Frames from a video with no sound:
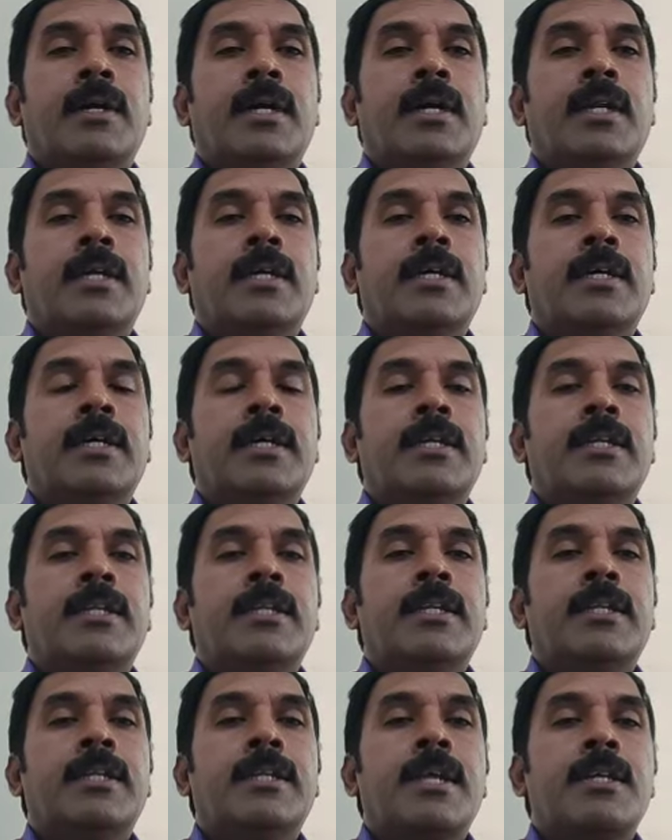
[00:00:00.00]
and the
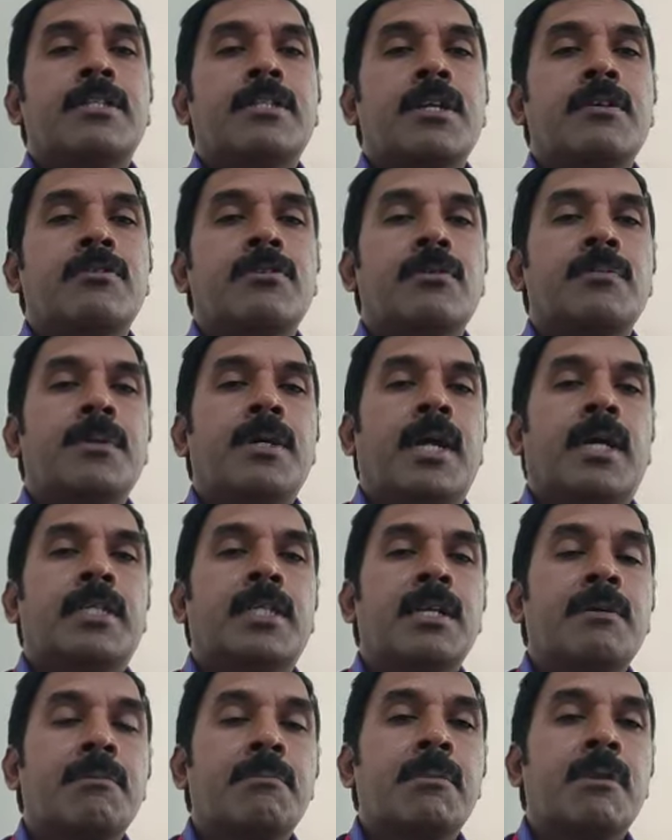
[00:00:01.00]
decision should be
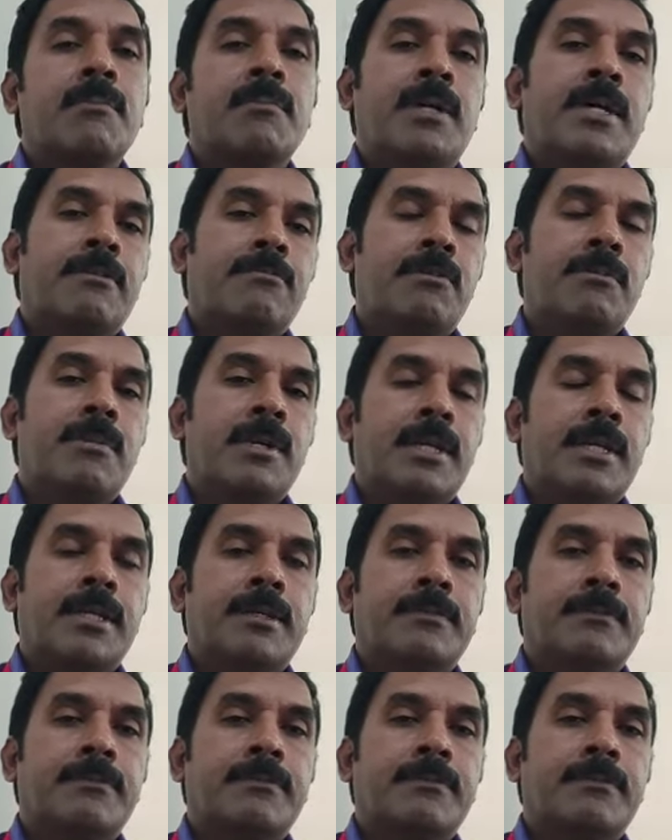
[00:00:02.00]
acceptable by everybody.